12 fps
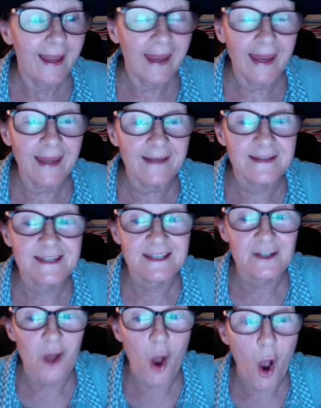
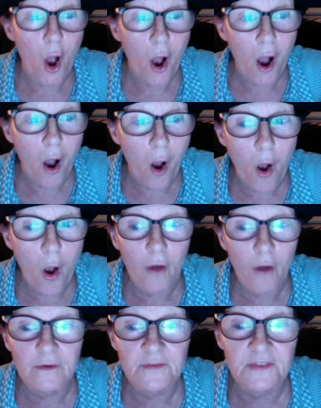it's
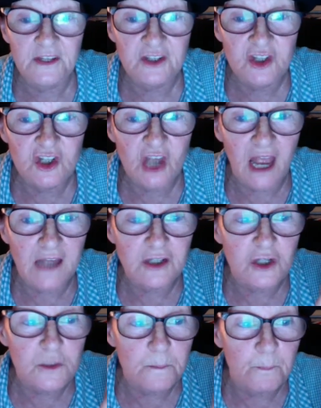on the
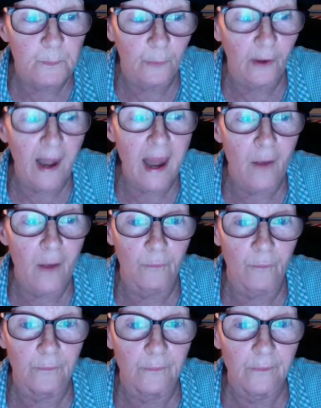Judge Brown.